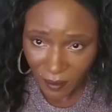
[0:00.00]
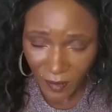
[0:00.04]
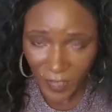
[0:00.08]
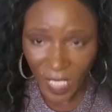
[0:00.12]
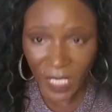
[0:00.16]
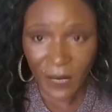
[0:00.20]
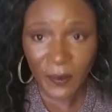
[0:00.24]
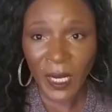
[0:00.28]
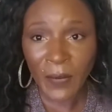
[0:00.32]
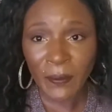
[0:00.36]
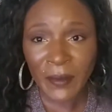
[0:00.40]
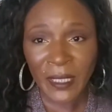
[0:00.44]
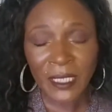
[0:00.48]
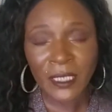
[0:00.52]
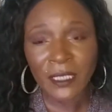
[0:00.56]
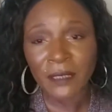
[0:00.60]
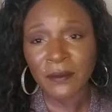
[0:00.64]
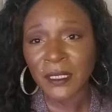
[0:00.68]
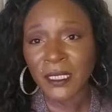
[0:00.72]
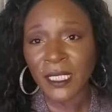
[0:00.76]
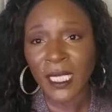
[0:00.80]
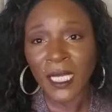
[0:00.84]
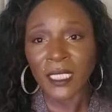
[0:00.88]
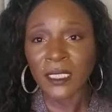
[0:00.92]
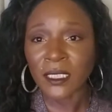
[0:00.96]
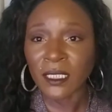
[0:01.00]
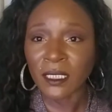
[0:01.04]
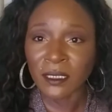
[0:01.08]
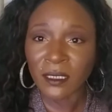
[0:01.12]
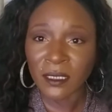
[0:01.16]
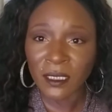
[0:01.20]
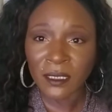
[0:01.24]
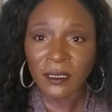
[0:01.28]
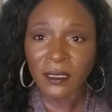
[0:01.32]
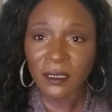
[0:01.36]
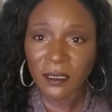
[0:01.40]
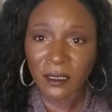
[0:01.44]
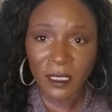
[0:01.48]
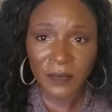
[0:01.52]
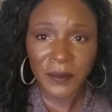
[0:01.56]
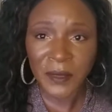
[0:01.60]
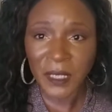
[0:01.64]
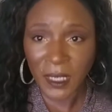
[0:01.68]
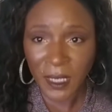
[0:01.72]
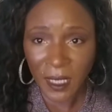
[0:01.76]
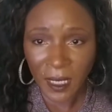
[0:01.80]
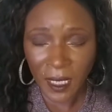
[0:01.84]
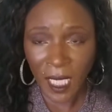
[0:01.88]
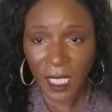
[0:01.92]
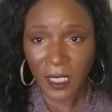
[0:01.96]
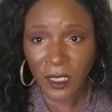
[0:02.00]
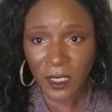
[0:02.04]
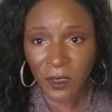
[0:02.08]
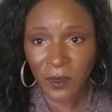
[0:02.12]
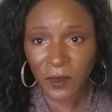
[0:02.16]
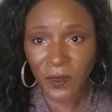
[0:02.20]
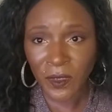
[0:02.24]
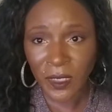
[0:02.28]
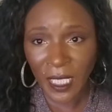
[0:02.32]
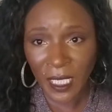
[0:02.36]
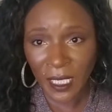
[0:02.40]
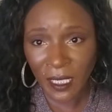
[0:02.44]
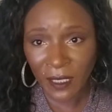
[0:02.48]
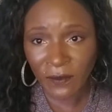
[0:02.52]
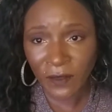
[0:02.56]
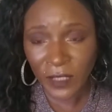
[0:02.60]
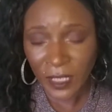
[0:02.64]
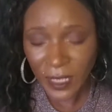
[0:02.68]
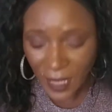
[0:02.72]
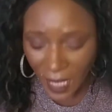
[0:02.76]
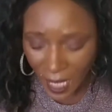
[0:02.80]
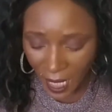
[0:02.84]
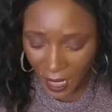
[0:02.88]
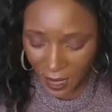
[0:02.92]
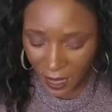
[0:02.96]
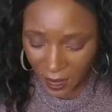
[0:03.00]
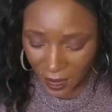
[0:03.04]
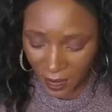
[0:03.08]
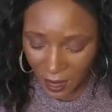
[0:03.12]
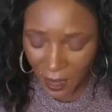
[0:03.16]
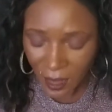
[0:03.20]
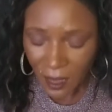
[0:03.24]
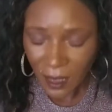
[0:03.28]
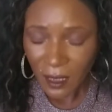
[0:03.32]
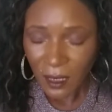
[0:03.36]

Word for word: in my makeup stash because this is something that I use every night